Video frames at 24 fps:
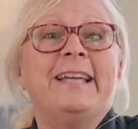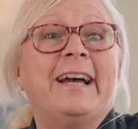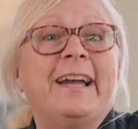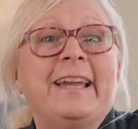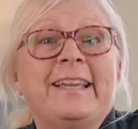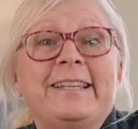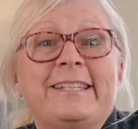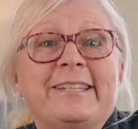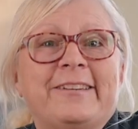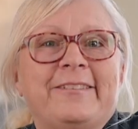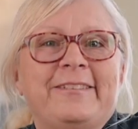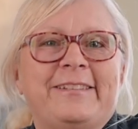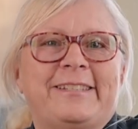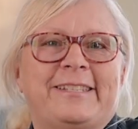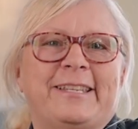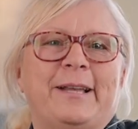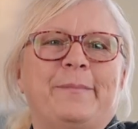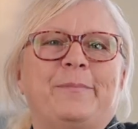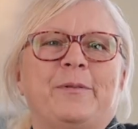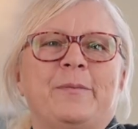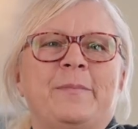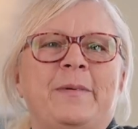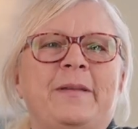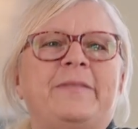dietary
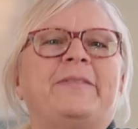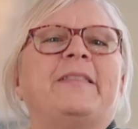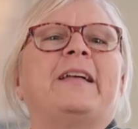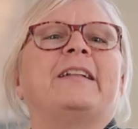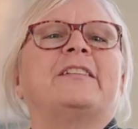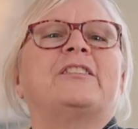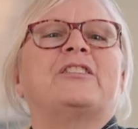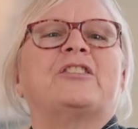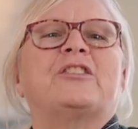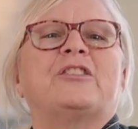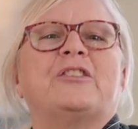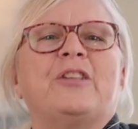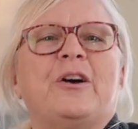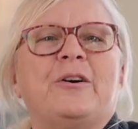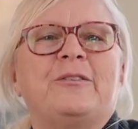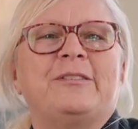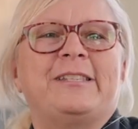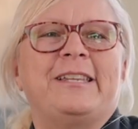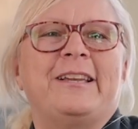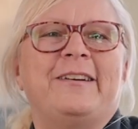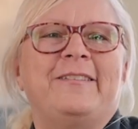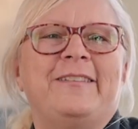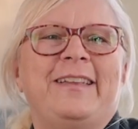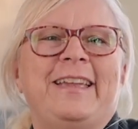supplement that
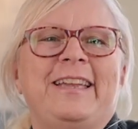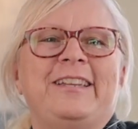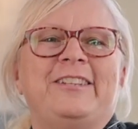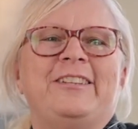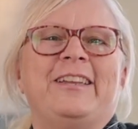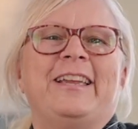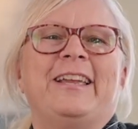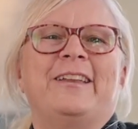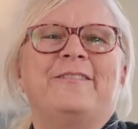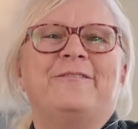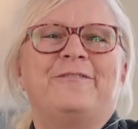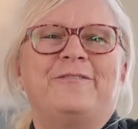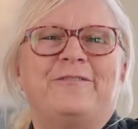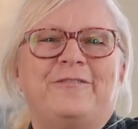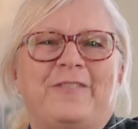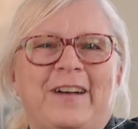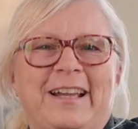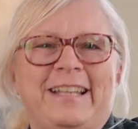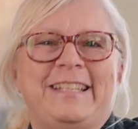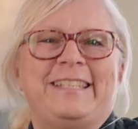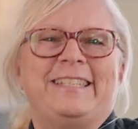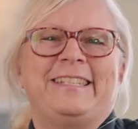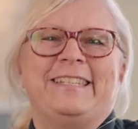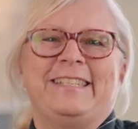slows down aging and
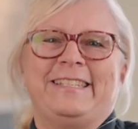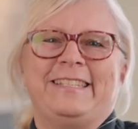fights